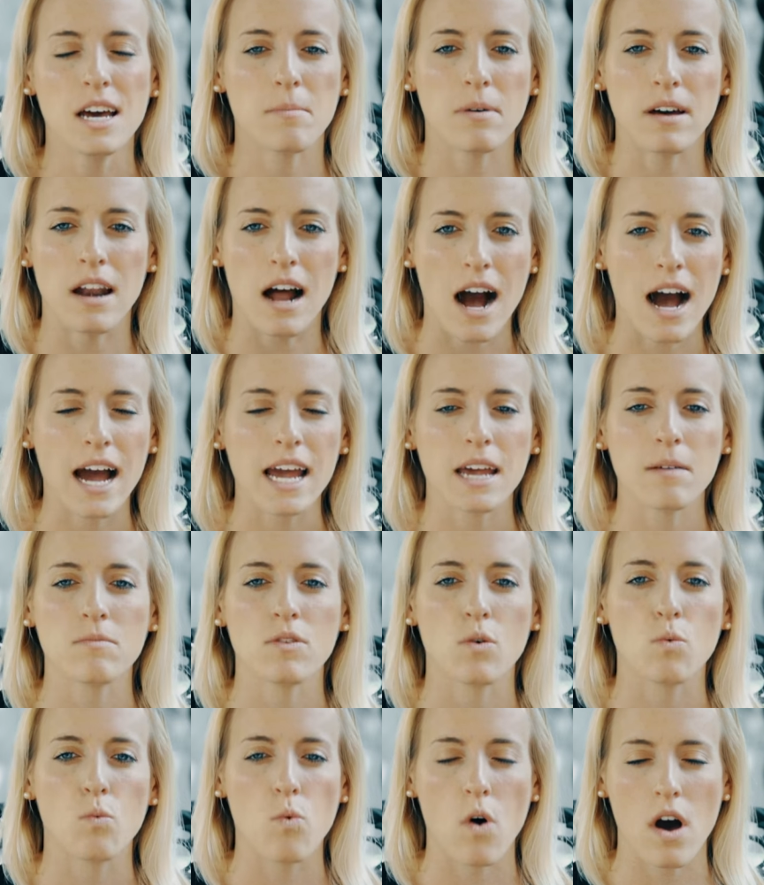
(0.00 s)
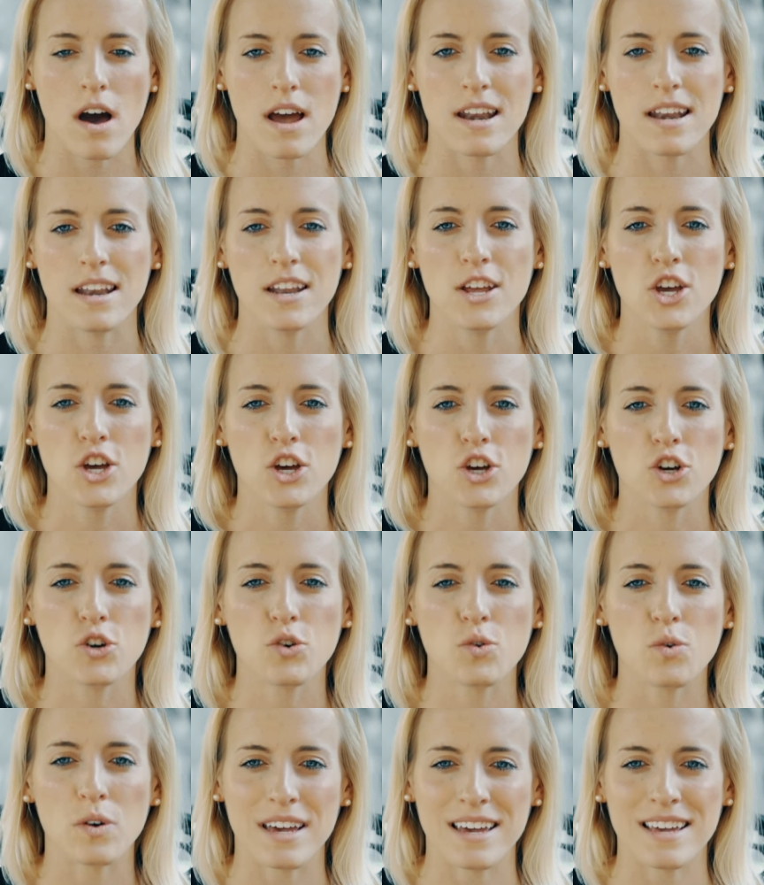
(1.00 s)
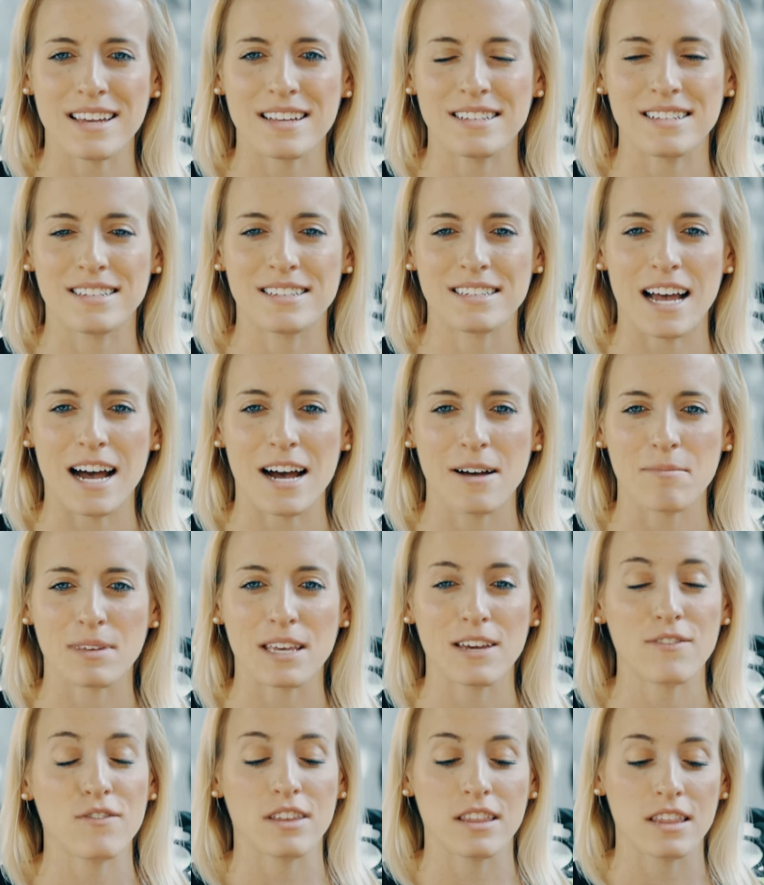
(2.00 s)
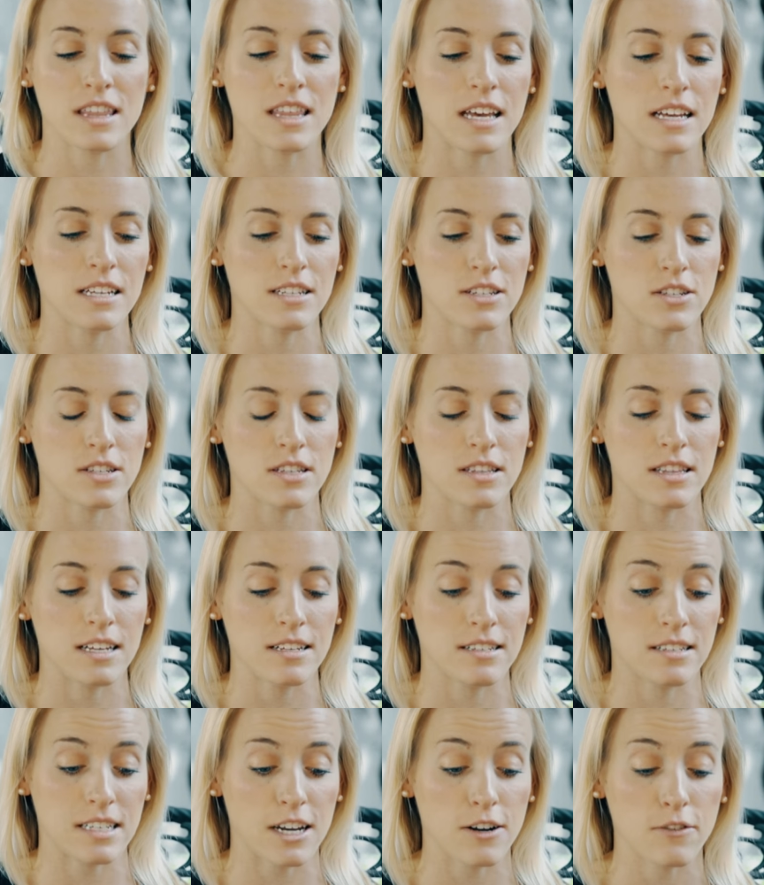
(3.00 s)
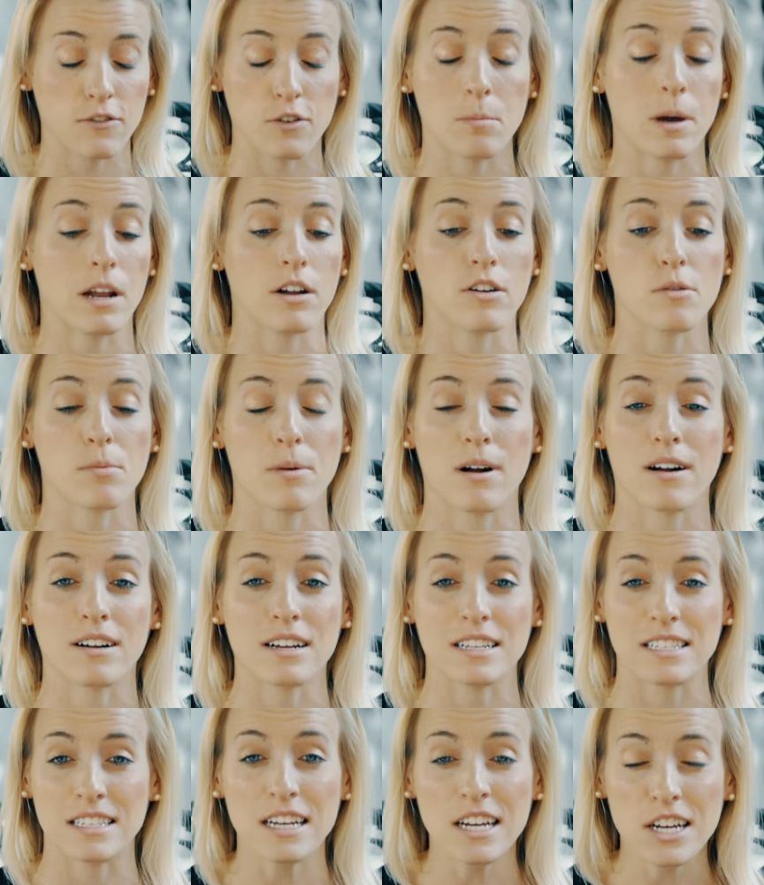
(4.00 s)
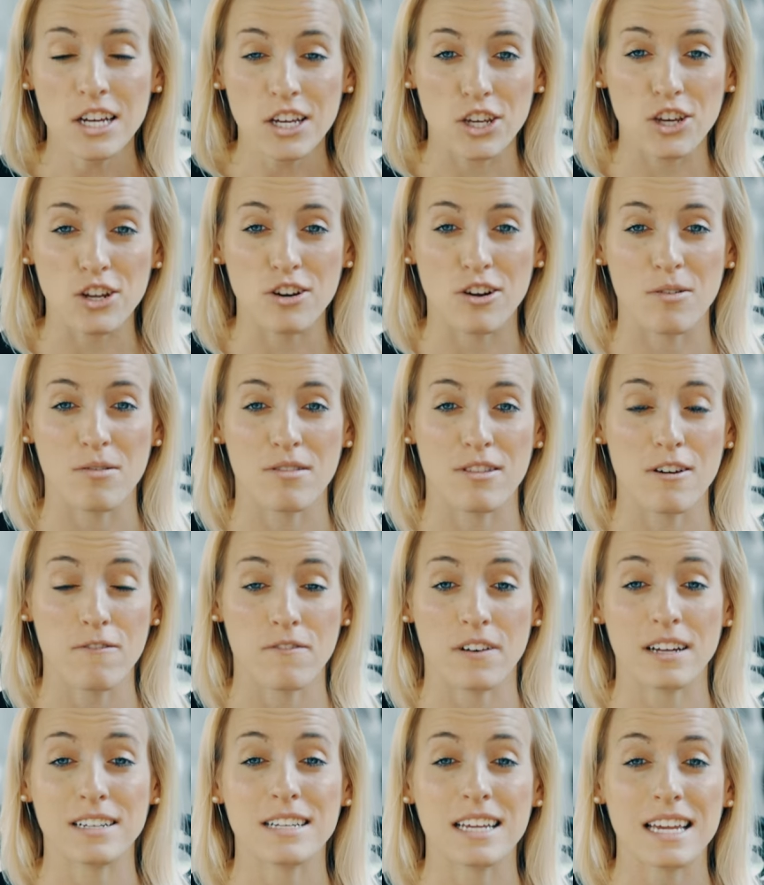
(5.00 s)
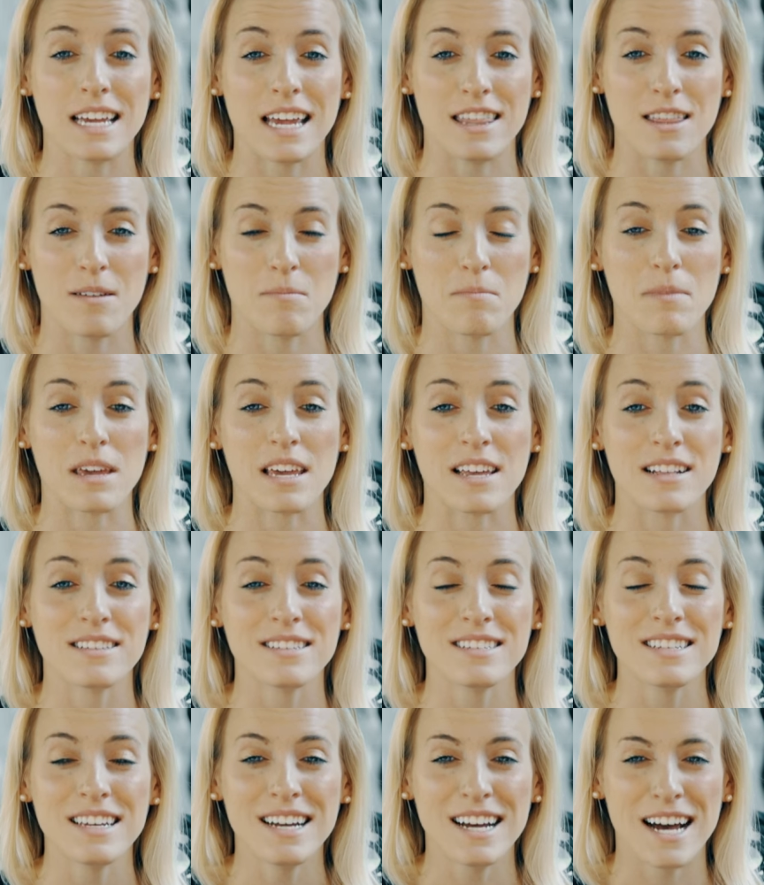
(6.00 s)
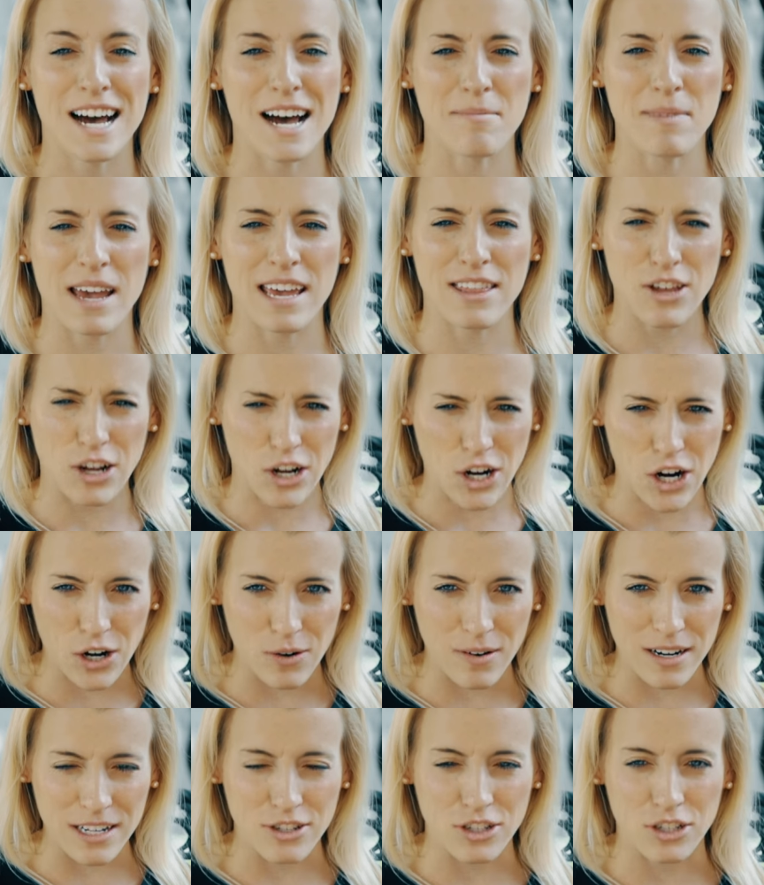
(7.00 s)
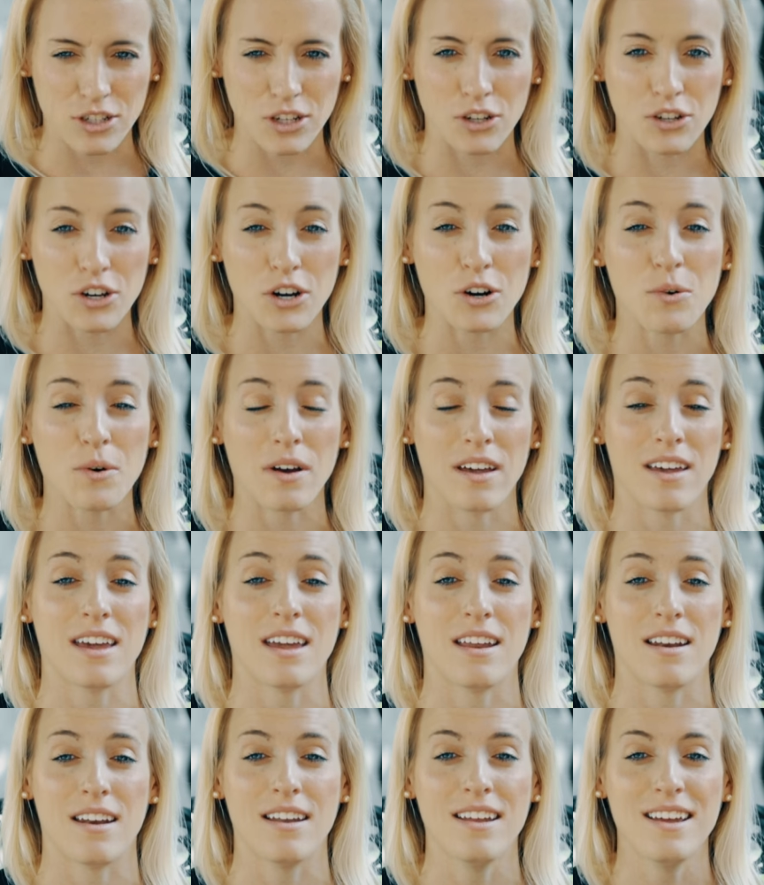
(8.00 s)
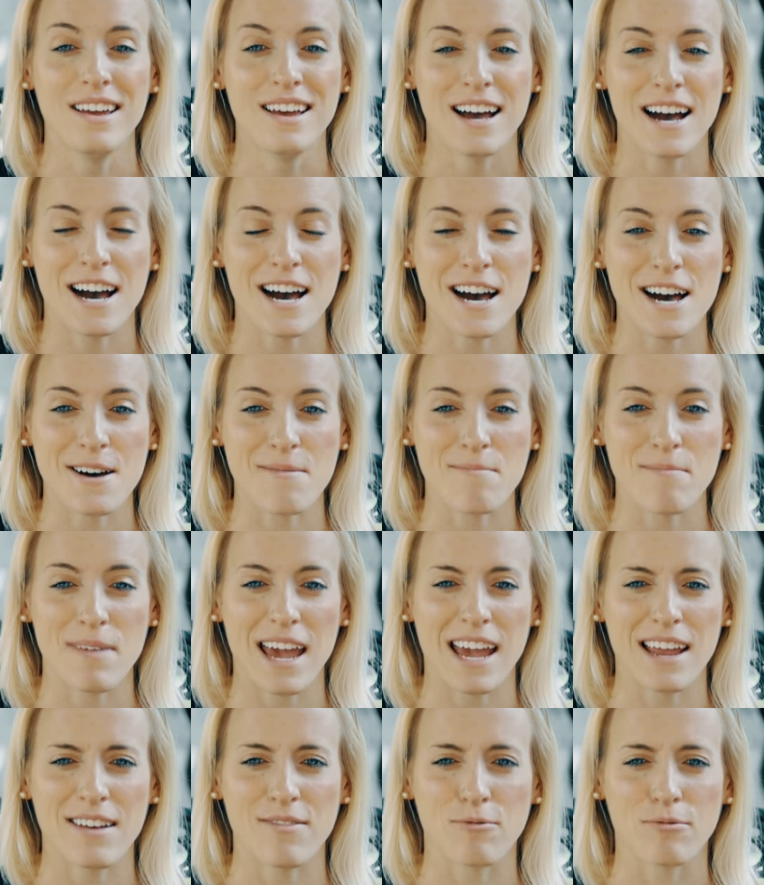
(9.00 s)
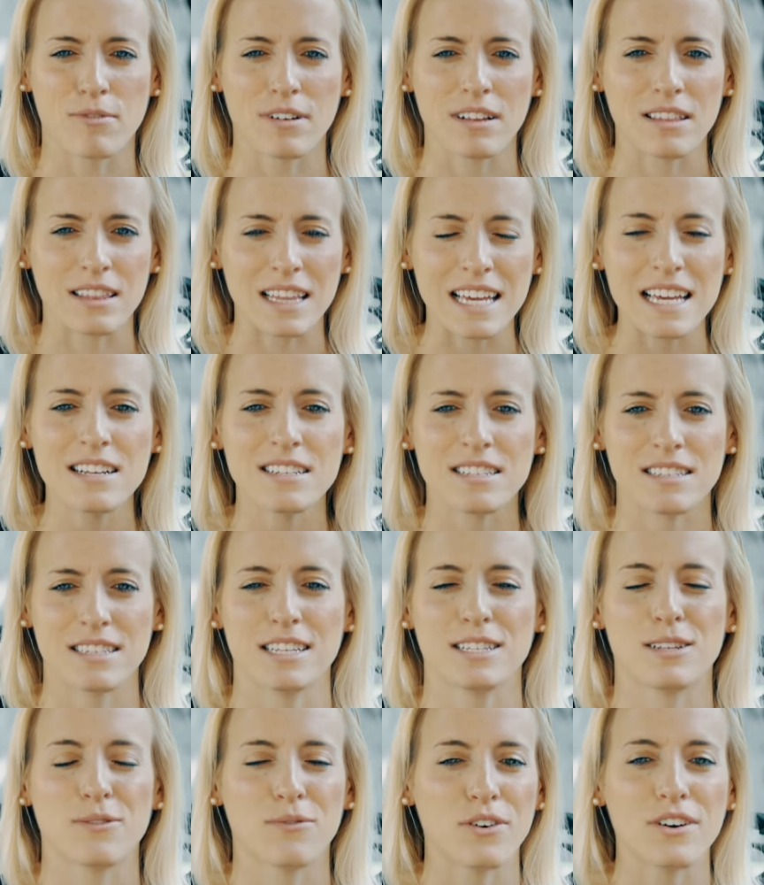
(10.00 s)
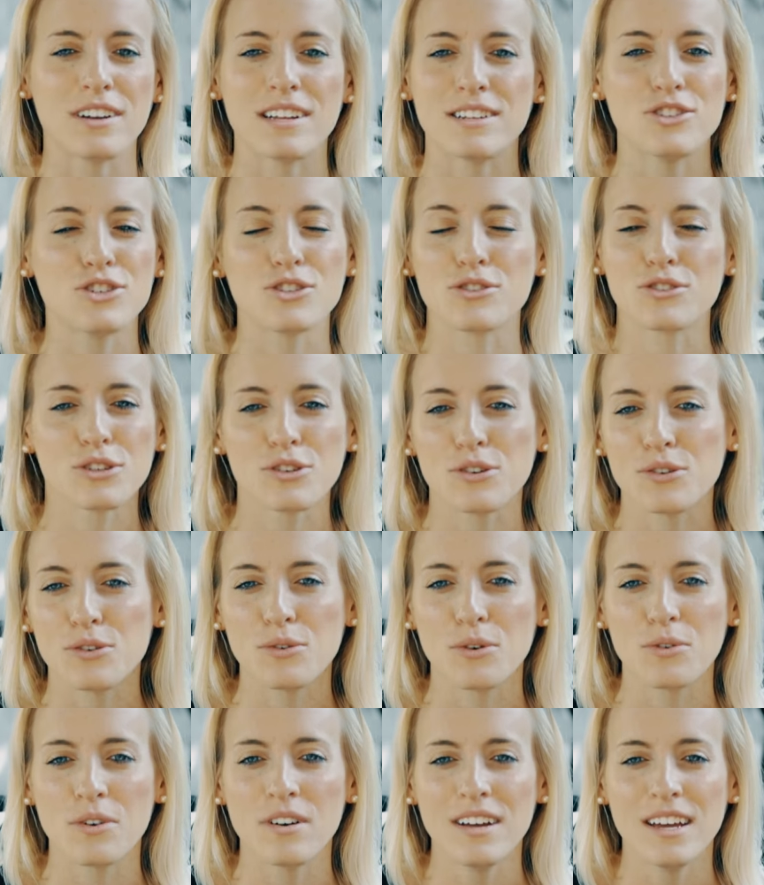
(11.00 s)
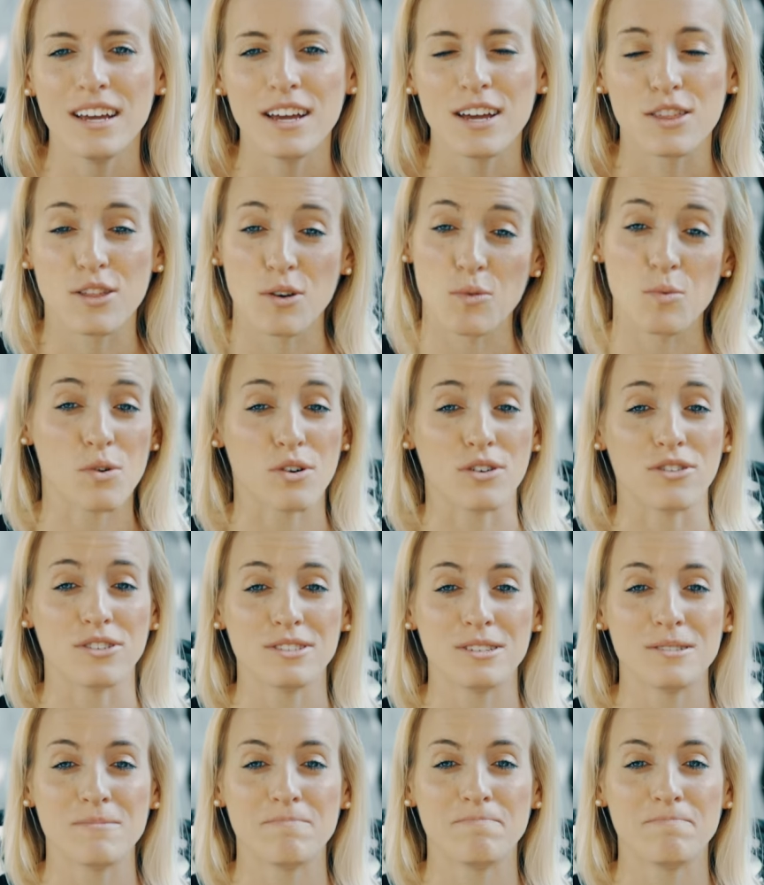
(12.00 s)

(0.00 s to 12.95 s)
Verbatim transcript: But I am the one who is um, giving this, this Center for Medical Progress, you know, the funding and the means um, and the courage to go in um, and release this footage to the world.